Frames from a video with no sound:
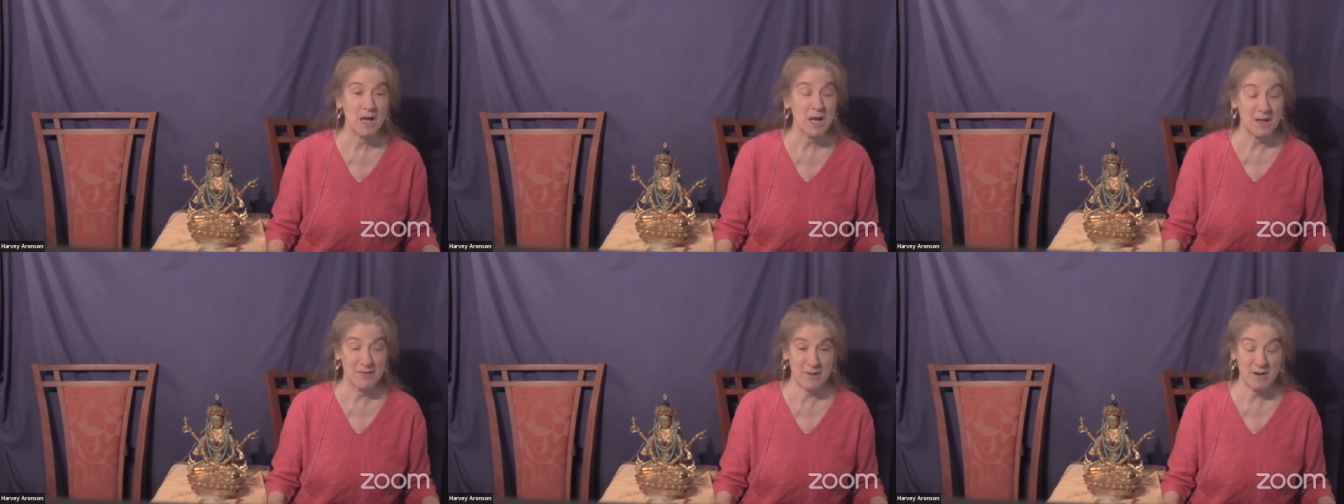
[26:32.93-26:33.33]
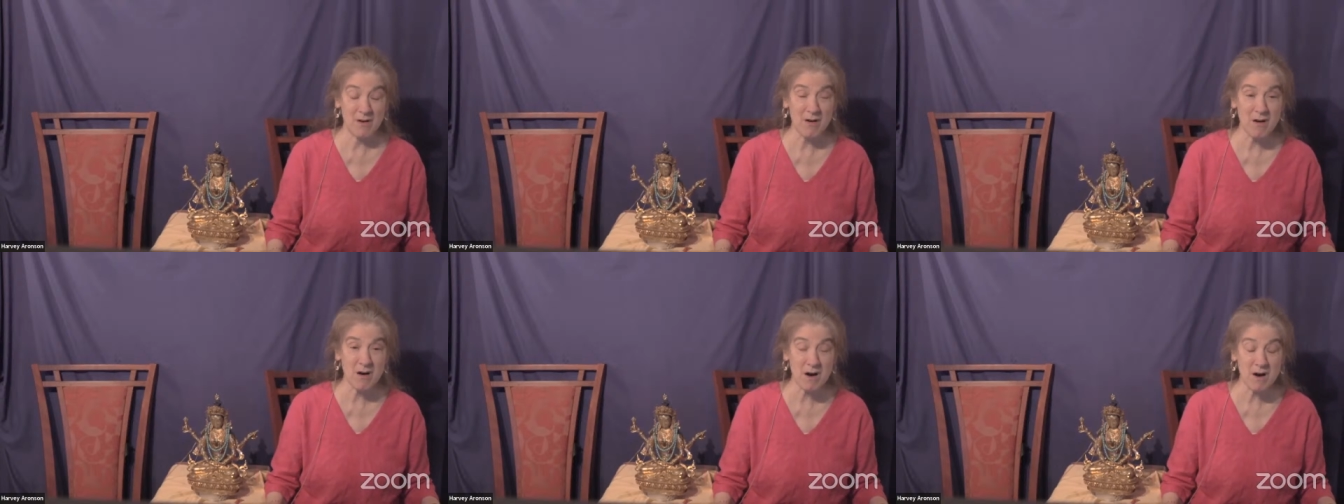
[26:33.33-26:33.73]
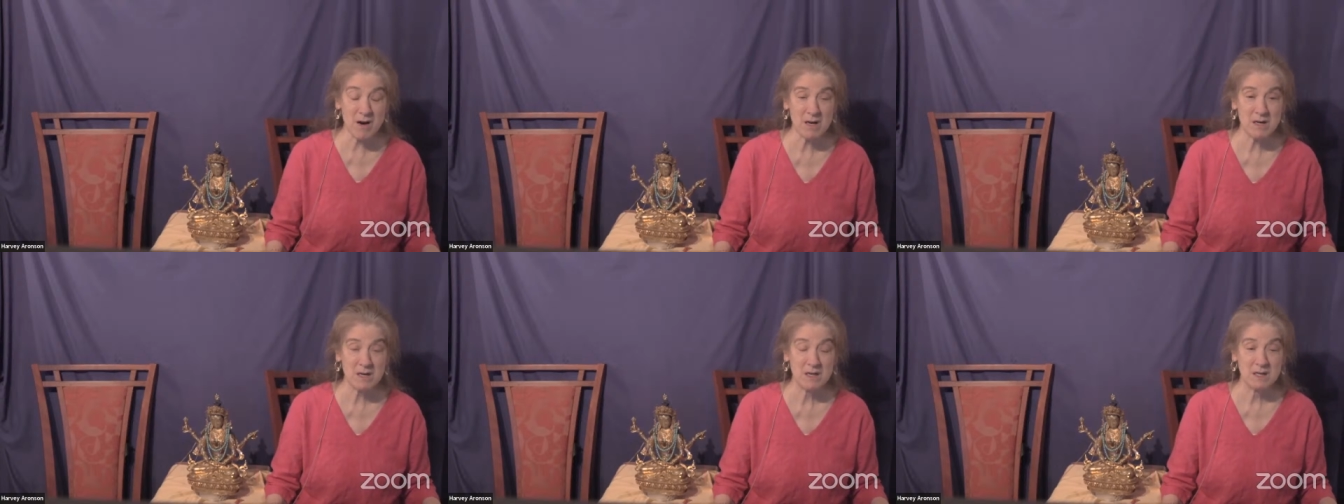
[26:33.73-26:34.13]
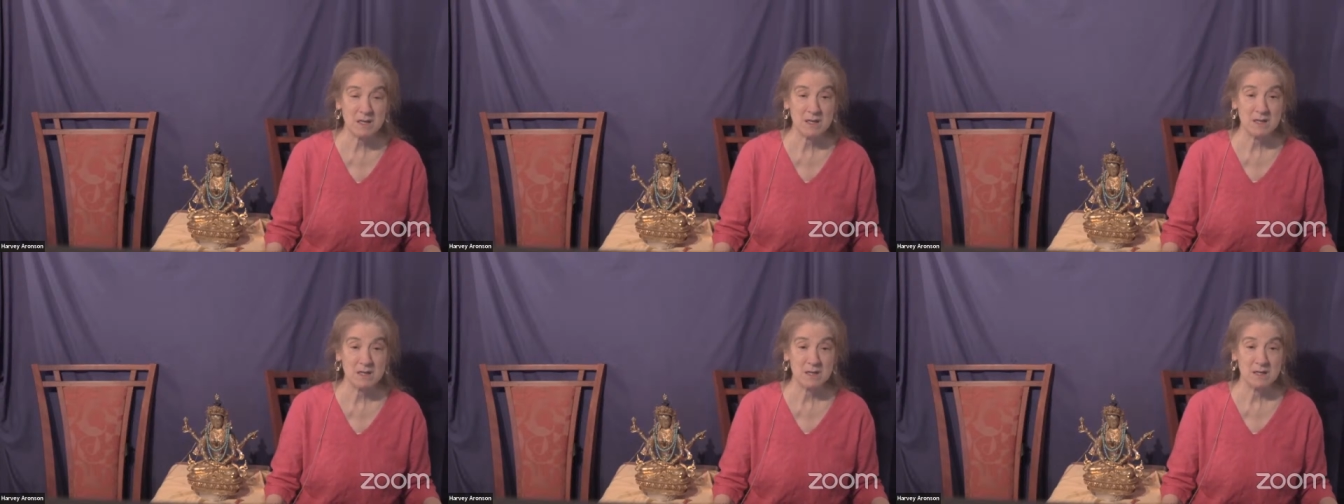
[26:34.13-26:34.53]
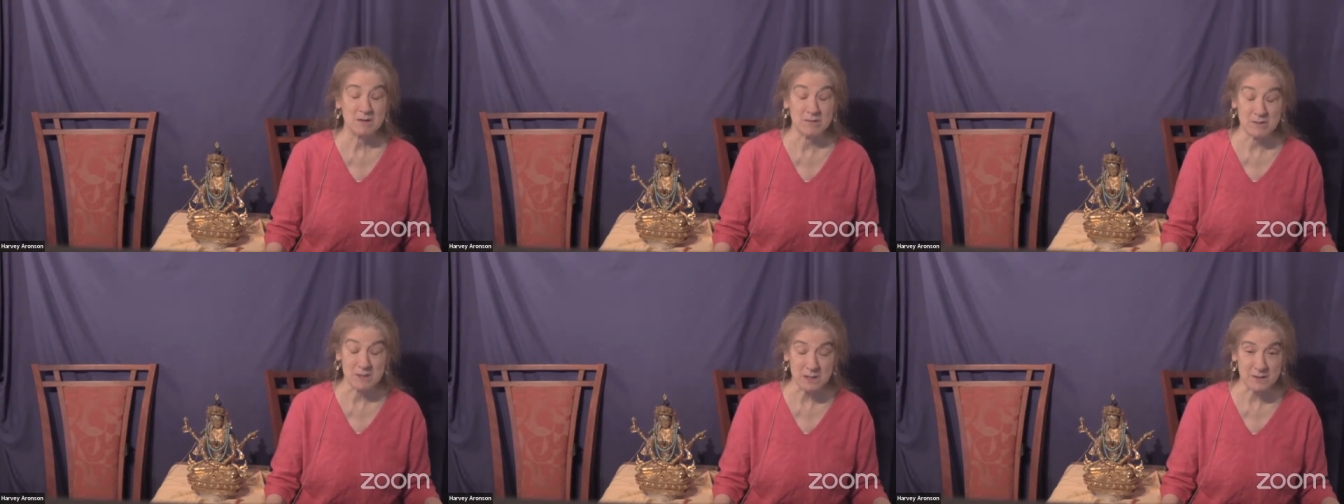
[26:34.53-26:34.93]
And they are
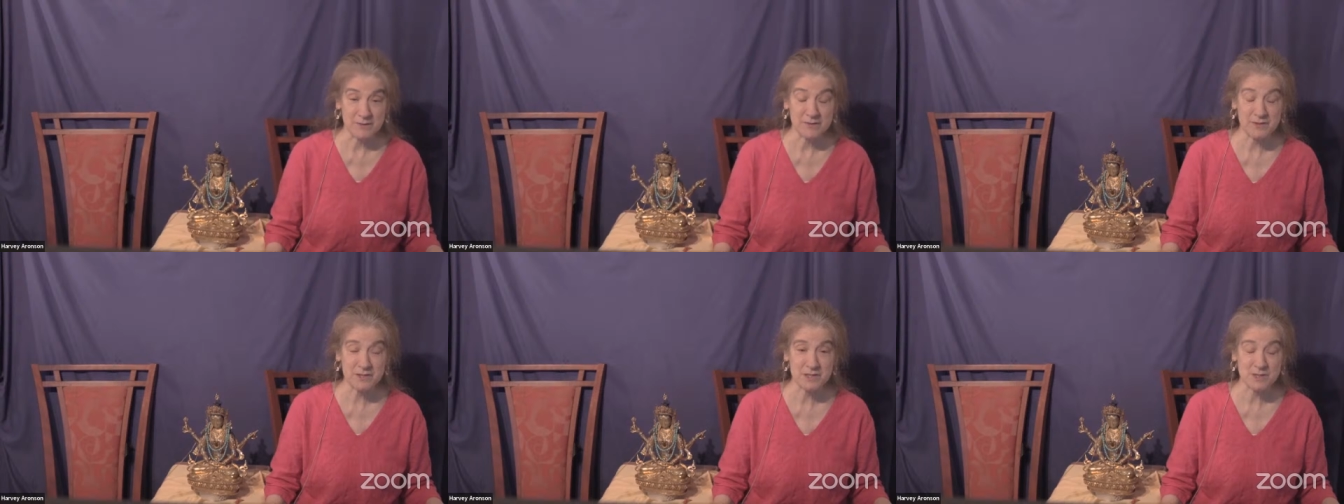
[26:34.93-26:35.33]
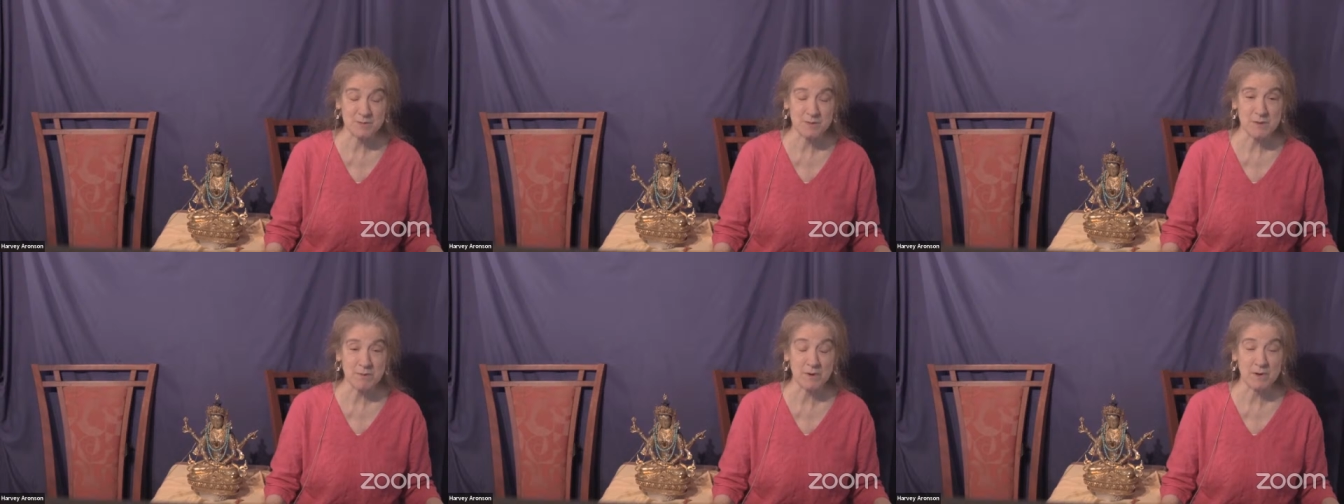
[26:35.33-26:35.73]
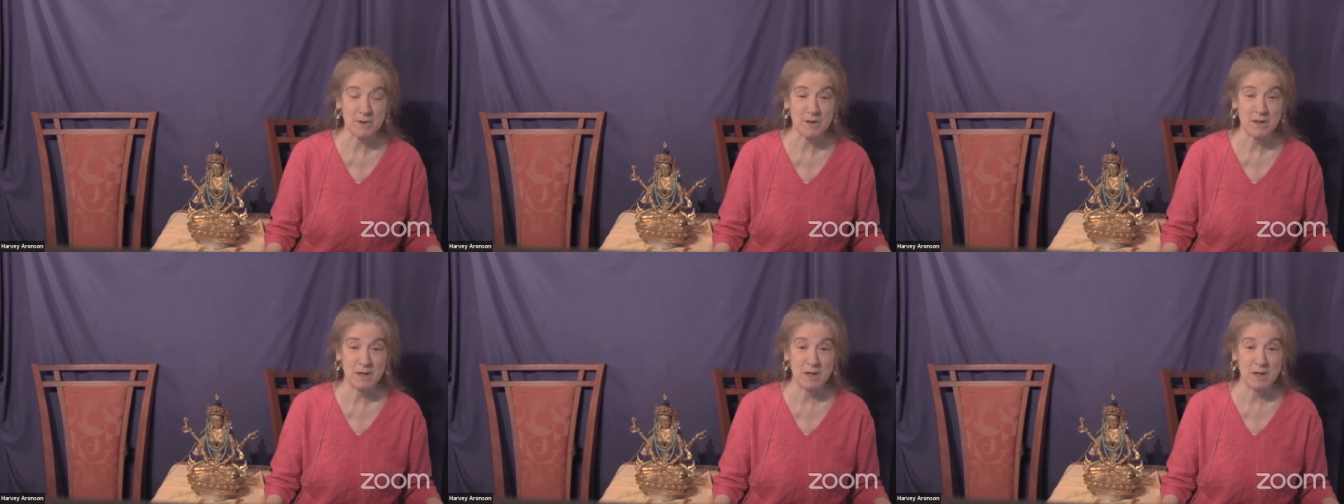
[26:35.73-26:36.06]
really vicious people.